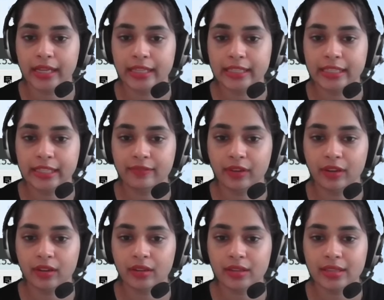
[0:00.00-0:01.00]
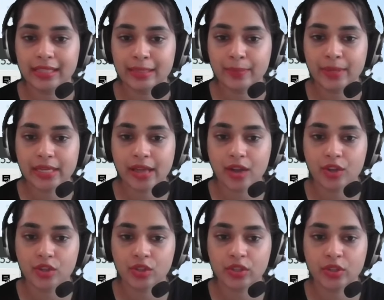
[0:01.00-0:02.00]
Liver,
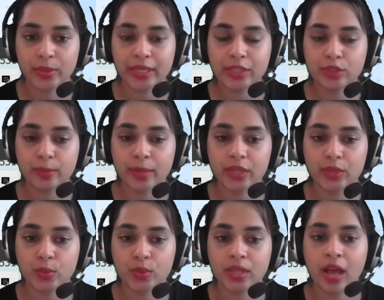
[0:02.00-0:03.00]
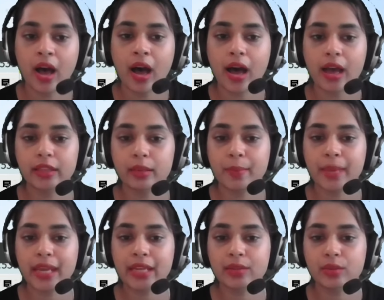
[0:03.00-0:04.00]
spinach, green tomatoes are the
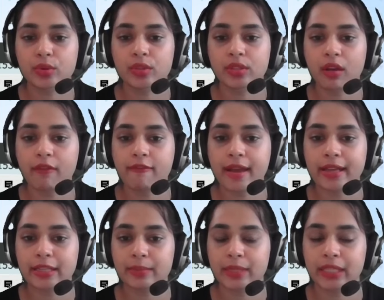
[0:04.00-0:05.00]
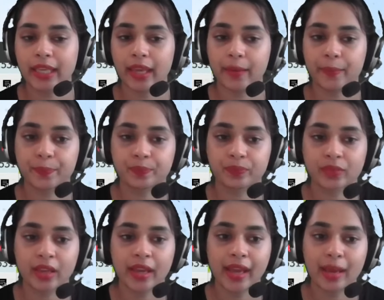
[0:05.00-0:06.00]
main source of vitamin K.
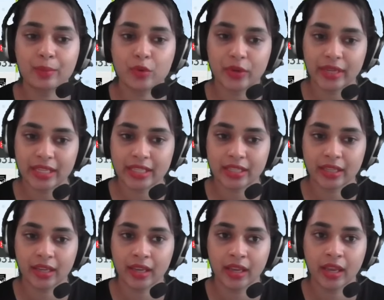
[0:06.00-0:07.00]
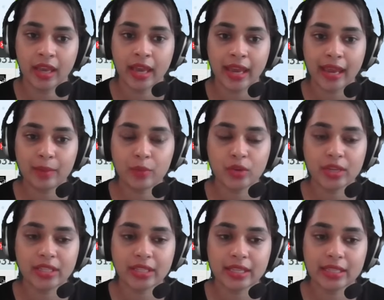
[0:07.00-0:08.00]
Hemorrhage.
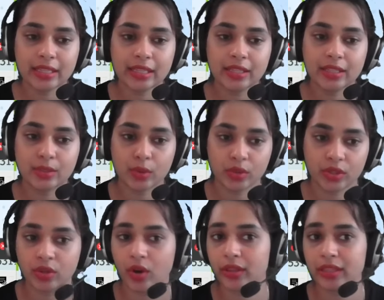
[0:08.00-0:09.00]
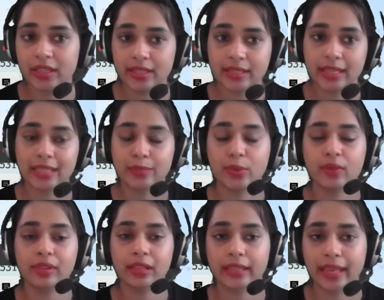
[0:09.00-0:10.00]
Hemorrhage is the disorder or the disease we
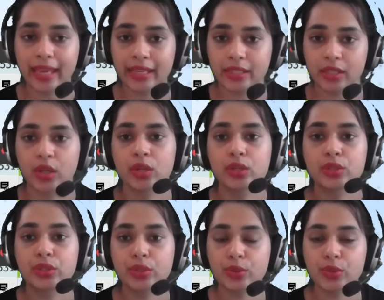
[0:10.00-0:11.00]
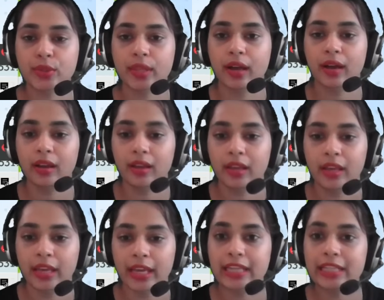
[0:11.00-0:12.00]
will get due to the
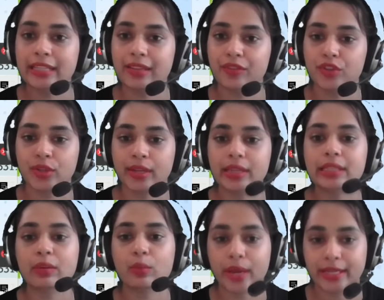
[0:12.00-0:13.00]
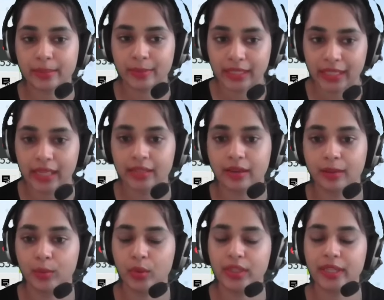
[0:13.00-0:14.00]
insufficient vitamin K in our
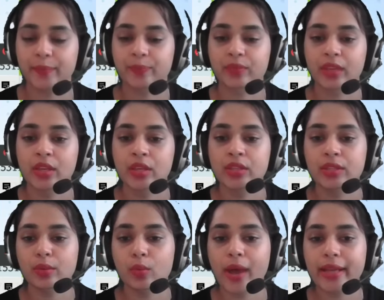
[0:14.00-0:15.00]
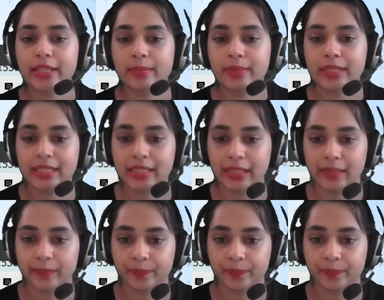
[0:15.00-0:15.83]
body. So vitamin C.